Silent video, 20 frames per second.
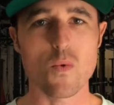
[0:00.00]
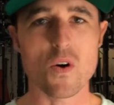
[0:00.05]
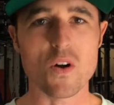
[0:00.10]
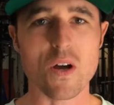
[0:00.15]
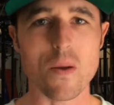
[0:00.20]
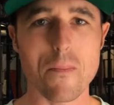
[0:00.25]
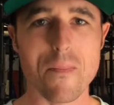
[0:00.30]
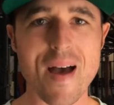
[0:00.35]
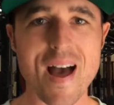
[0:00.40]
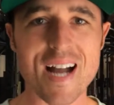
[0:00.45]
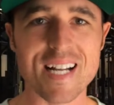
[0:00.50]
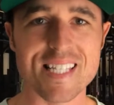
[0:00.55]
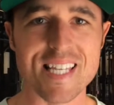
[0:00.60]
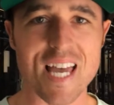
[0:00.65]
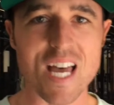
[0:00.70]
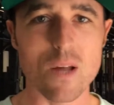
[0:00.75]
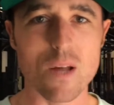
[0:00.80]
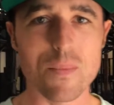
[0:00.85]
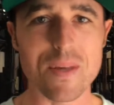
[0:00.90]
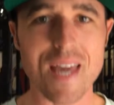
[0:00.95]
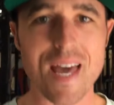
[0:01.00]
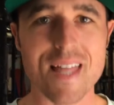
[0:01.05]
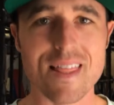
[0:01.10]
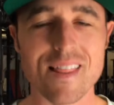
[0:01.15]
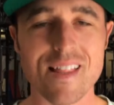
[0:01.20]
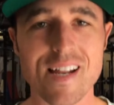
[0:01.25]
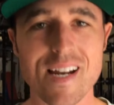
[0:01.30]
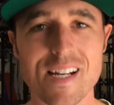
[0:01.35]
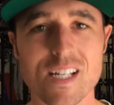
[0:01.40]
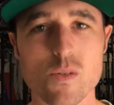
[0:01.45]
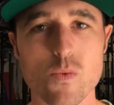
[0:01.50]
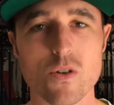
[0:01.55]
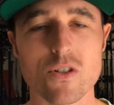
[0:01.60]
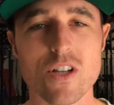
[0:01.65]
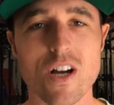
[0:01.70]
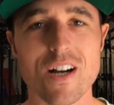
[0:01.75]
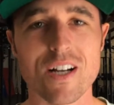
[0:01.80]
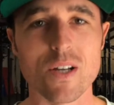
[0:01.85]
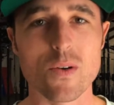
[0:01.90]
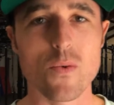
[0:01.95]
welcome back to Helming Athletics. We're
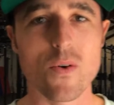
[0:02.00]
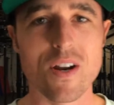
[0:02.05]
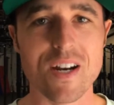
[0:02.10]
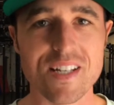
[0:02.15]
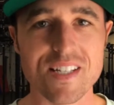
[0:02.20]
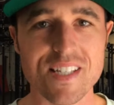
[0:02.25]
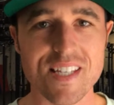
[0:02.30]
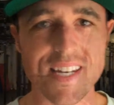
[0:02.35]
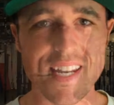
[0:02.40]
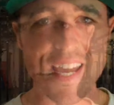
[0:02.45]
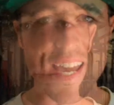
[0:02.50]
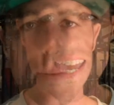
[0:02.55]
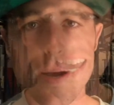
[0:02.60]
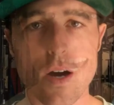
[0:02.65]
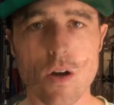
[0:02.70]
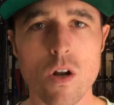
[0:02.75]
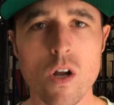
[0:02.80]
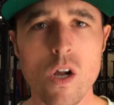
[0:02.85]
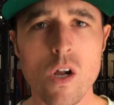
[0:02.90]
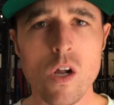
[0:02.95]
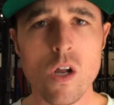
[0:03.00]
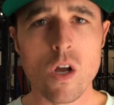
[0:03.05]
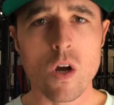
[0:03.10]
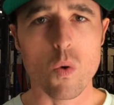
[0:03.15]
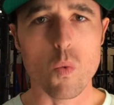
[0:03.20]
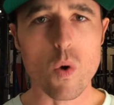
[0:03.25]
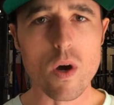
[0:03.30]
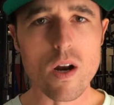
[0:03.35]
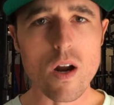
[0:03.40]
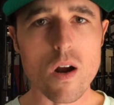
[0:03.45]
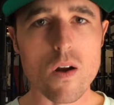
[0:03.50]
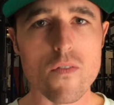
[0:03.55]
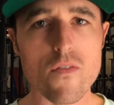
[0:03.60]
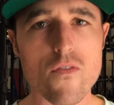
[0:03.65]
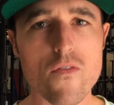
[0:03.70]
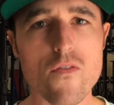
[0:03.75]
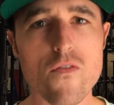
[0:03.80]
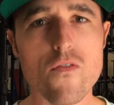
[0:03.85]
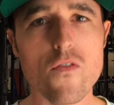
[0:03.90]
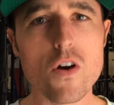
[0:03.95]
talking running today about what our
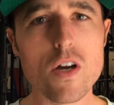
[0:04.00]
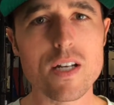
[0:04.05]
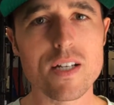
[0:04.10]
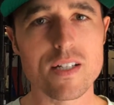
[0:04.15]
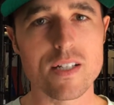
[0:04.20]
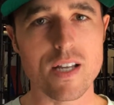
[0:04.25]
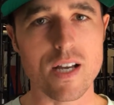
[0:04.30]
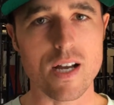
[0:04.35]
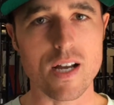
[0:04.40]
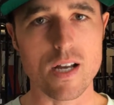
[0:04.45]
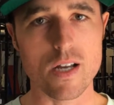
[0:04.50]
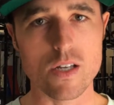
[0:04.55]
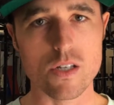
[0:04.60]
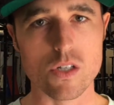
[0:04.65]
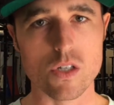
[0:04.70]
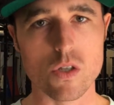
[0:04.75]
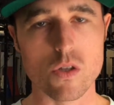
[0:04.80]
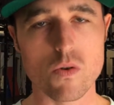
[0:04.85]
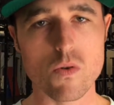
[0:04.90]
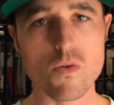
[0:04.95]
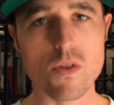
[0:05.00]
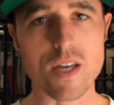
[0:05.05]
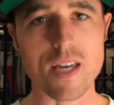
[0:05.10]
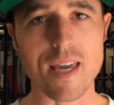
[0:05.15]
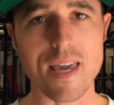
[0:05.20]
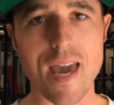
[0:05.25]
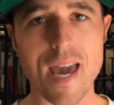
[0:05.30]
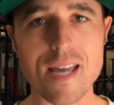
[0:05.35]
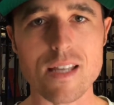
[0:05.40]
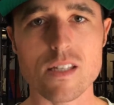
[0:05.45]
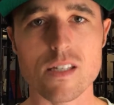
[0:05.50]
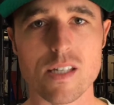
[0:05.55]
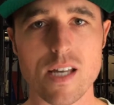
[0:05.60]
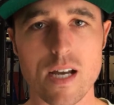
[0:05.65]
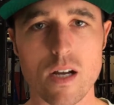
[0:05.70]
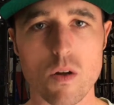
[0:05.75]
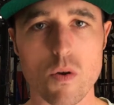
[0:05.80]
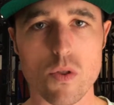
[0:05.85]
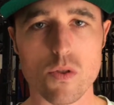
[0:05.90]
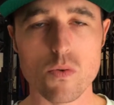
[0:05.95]
foot does through the gait
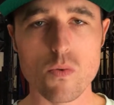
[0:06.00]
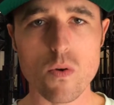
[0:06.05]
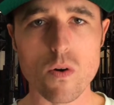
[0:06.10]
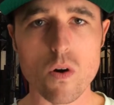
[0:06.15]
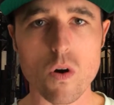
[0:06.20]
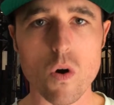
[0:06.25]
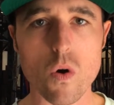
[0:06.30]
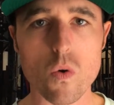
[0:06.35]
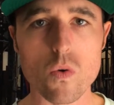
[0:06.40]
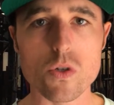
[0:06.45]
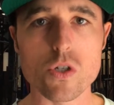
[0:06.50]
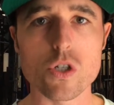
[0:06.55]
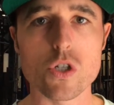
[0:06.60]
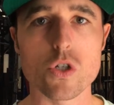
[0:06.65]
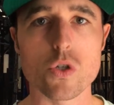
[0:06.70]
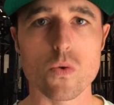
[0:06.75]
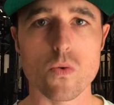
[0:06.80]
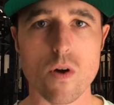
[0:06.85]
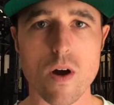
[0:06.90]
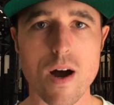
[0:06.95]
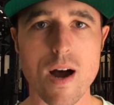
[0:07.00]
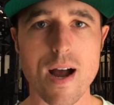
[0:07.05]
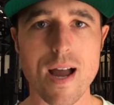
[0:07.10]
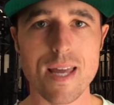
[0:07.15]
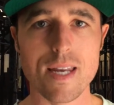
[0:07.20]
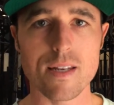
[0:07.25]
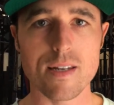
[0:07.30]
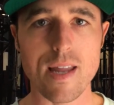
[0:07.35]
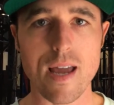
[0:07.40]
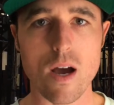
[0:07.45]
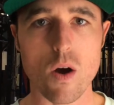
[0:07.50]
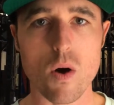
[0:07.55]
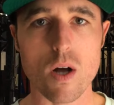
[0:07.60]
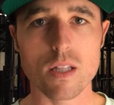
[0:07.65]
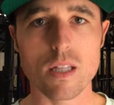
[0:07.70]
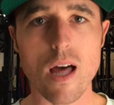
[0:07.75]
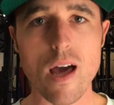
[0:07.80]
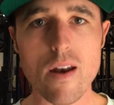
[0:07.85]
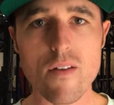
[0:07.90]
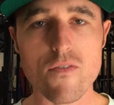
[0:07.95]
cycle, through our whole stride. Now, a
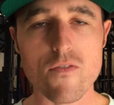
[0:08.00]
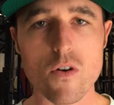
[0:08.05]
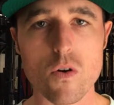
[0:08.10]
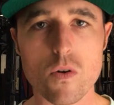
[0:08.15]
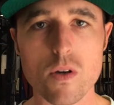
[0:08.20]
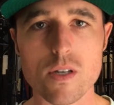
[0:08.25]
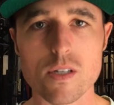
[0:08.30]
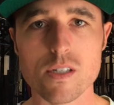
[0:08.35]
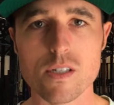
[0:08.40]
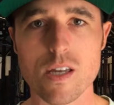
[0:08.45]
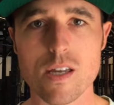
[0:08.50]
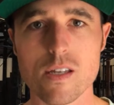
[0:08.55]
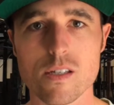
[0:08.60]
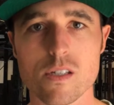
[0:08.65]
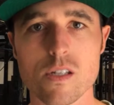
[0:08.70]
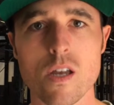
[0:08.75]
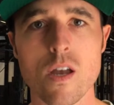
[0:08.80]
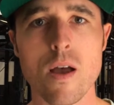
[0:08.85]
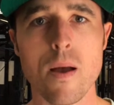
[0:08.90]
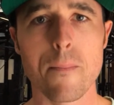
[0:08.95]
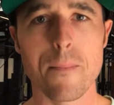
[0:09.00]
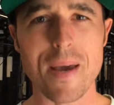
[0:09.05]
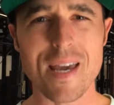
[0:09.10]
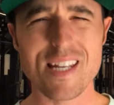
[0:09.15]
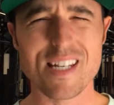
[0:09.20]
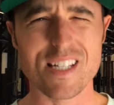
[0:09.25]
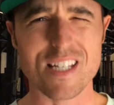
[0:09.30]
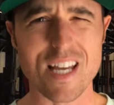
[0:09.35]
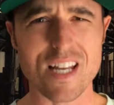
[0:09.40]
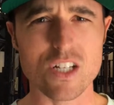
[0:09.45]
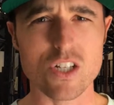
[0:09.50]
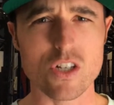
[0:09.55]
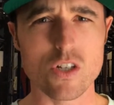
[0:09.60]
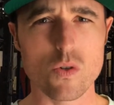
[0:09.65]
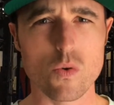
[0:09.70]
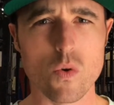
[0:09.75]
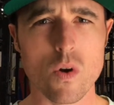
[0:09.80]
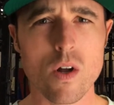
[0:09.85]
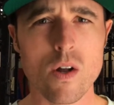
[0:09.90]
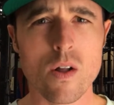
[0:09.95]
lot of focus is paid attention
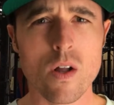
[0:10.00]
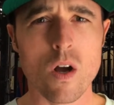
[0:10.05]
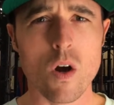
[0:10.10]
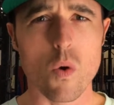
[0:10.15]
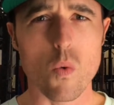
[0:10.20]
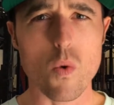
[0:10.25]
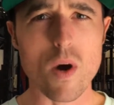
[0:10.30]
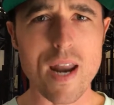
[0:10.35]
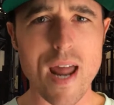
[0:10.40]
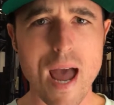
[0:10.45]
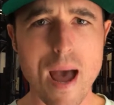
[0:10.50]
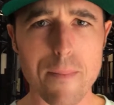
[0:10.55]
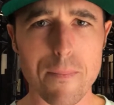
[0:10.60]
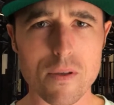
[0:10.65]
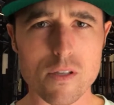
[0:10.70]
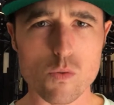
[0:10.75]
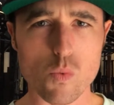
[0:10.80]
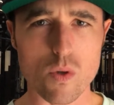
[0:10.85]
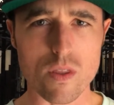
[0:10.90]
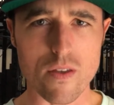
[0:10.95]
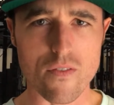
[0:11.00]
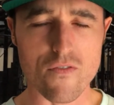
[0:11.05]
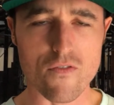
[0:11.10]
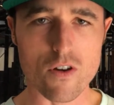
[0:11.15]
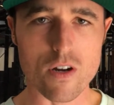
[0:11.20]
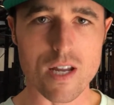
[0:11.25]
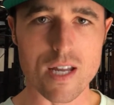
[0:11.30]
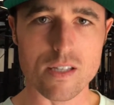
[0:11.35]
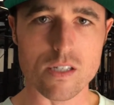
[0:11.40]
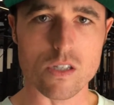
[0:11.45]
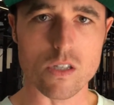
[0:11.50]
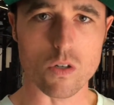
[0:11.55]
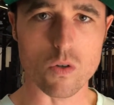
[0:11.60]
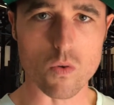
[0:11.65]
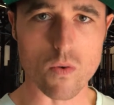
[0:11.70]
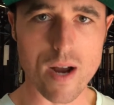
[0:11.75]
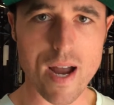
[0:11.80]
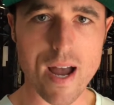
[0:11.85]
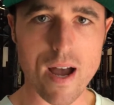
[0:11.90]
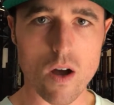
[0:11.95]
to what happens when the foot hits the
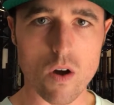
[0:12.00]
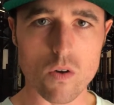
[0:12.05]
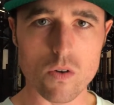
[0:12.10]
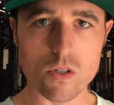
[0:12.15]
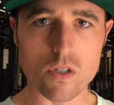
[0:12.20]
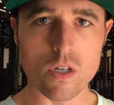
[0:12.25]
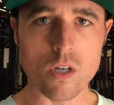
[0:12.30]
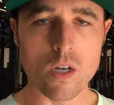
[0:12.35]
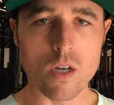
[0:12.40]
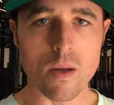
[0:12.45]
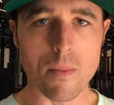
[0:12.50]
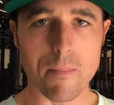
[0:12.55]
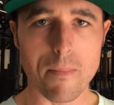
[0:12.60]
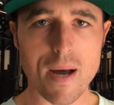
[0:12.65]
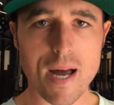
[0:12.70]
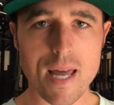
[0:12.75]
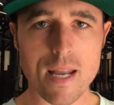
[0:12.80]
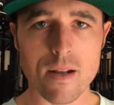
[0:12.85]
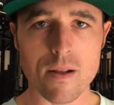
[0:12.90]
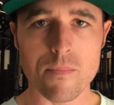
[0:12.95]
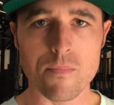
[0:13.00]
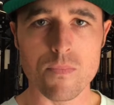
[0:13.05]
ground, but